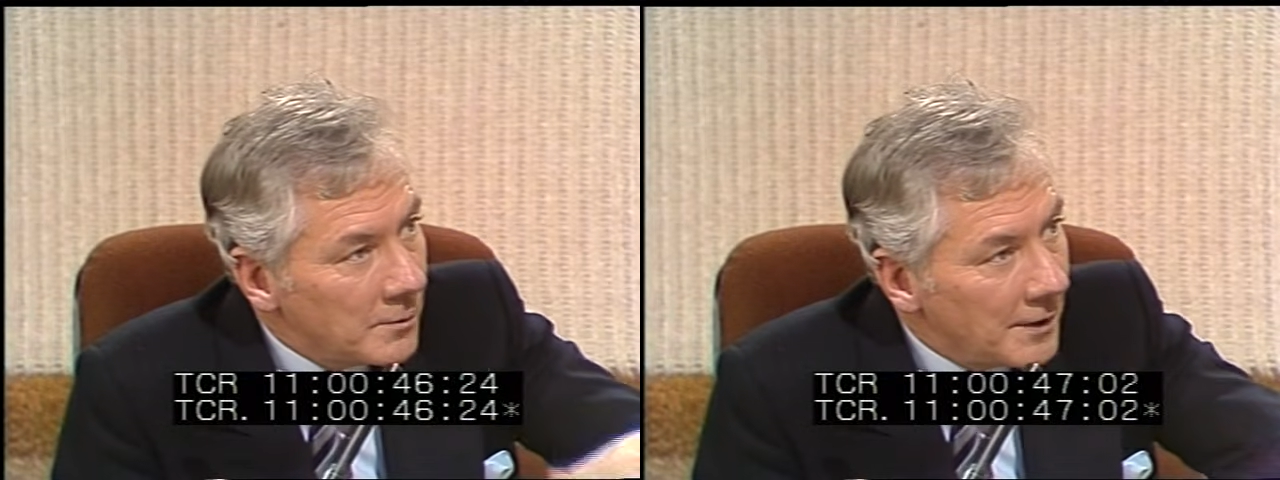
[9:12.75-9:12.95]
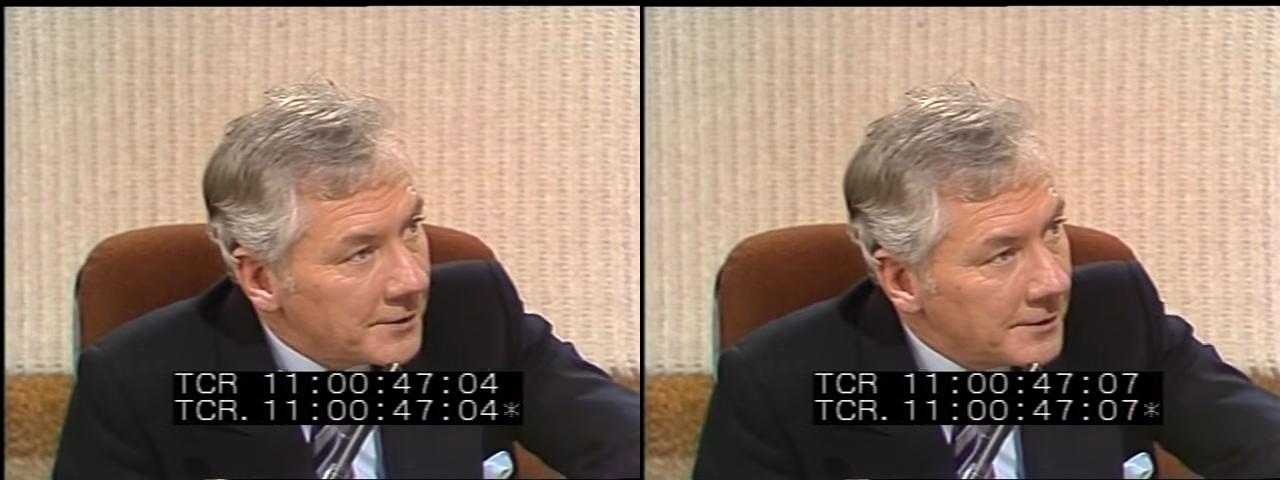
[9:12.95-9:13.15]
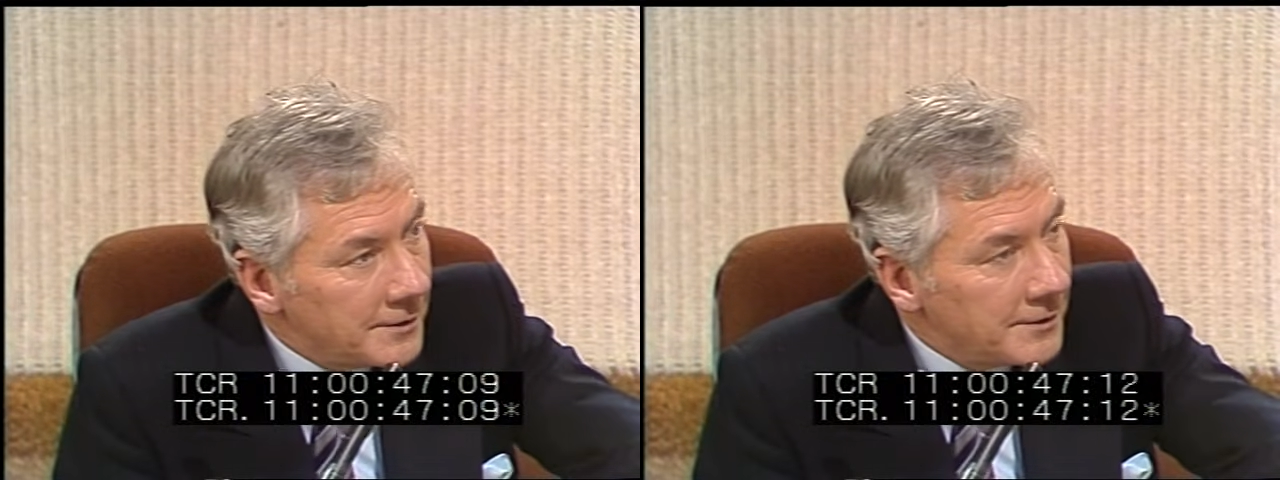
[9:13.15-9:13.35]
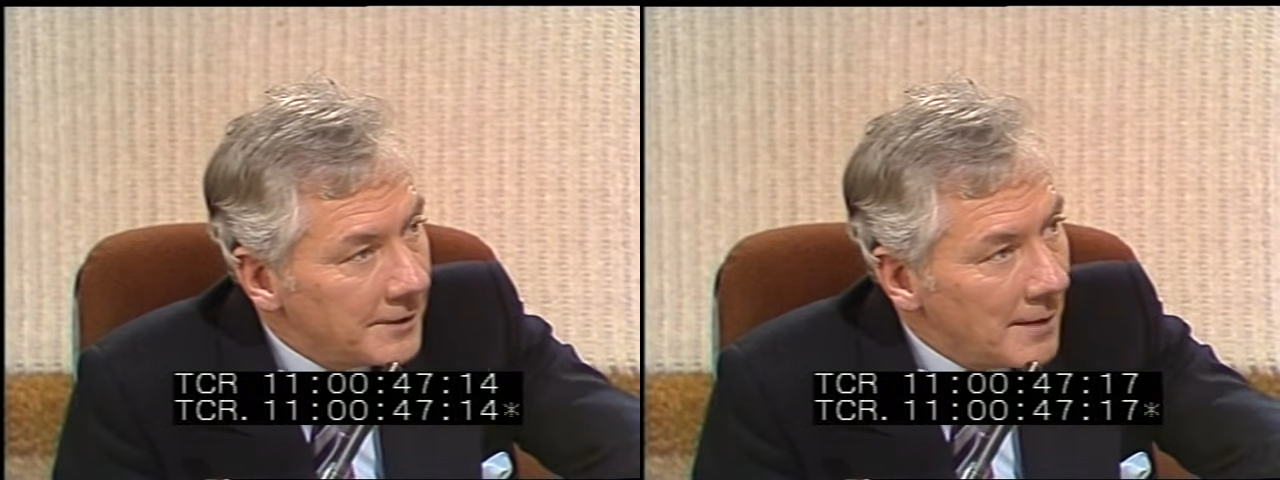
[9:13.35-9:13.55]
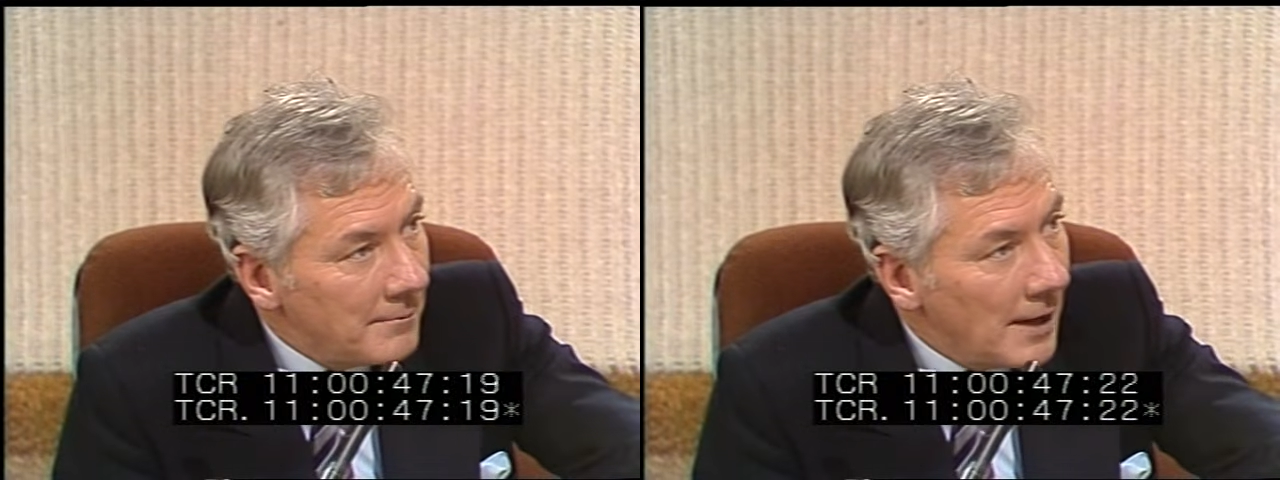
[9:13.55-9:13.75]
wanted
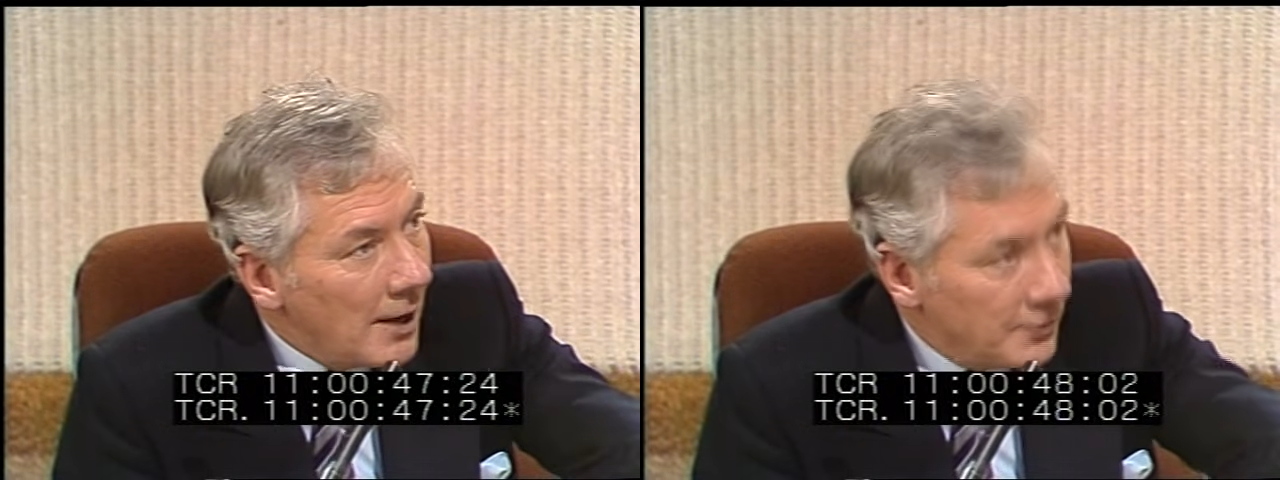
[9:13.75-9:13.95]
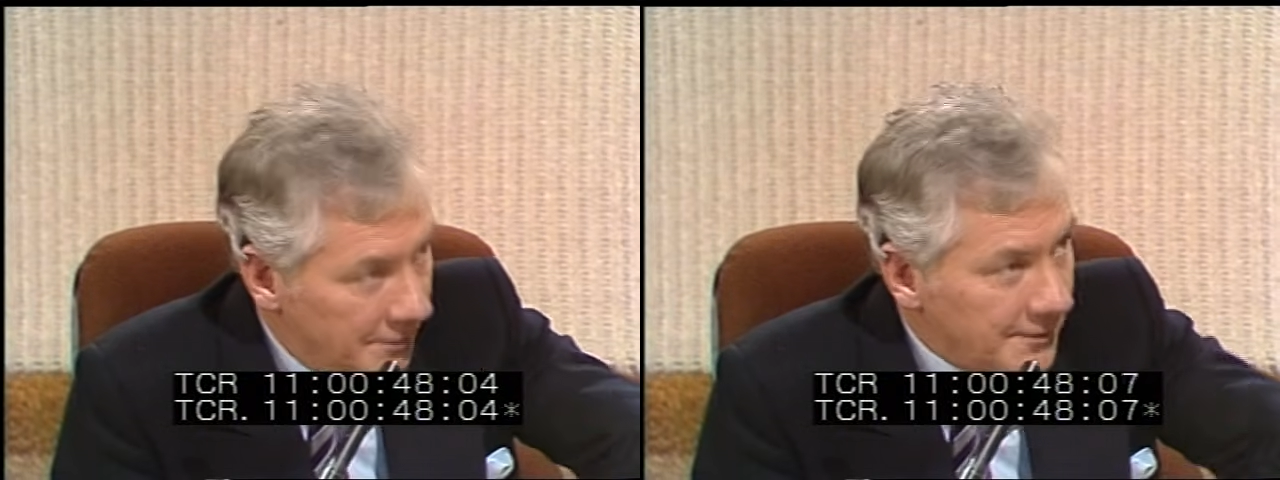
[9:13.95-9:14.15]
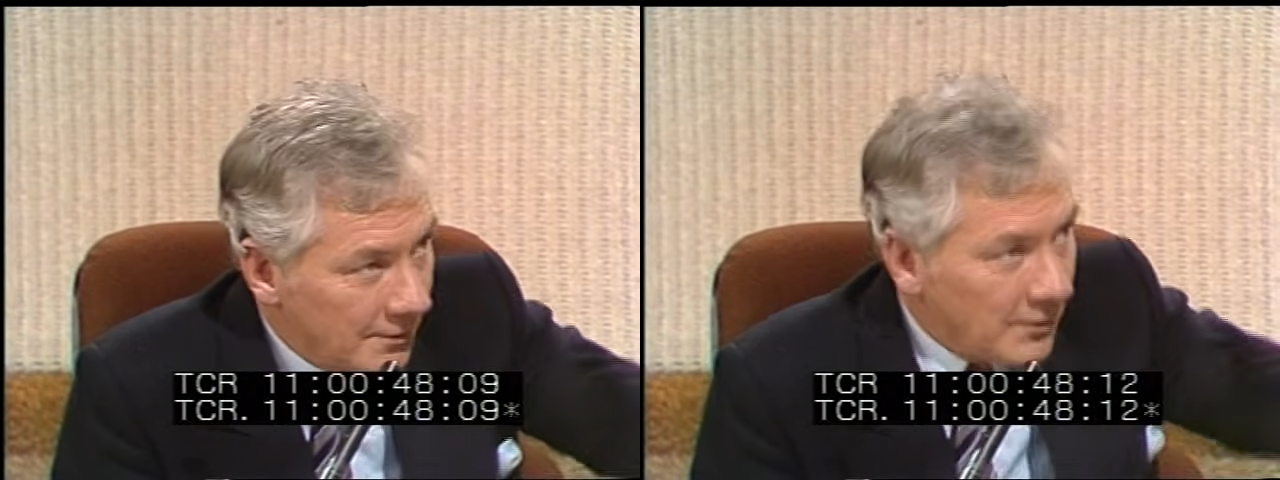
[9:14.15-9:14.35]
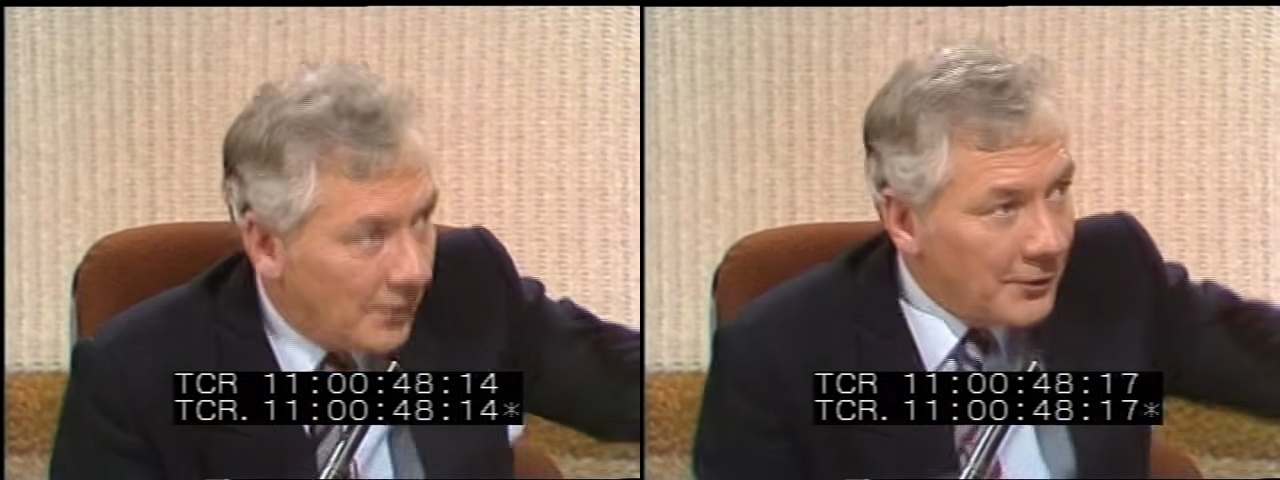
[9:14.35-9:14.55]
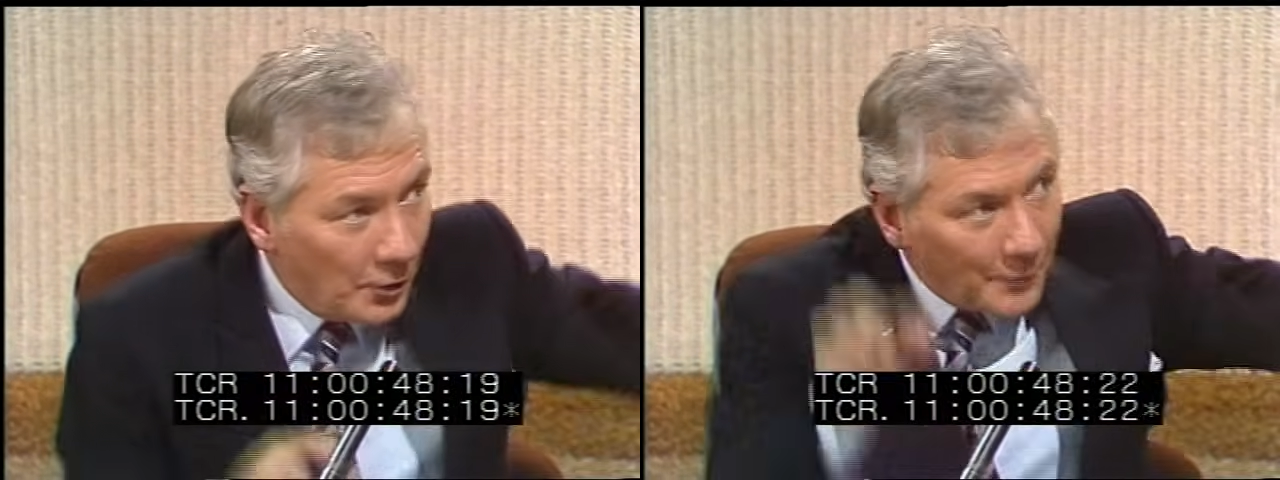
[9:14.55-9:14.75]
them out,
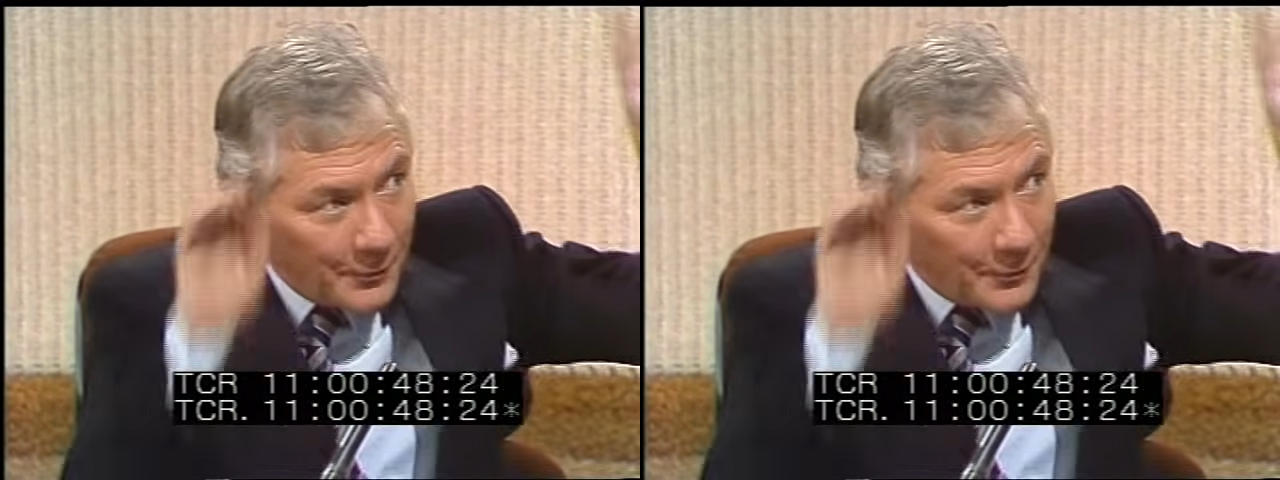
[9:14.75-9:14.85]
so-called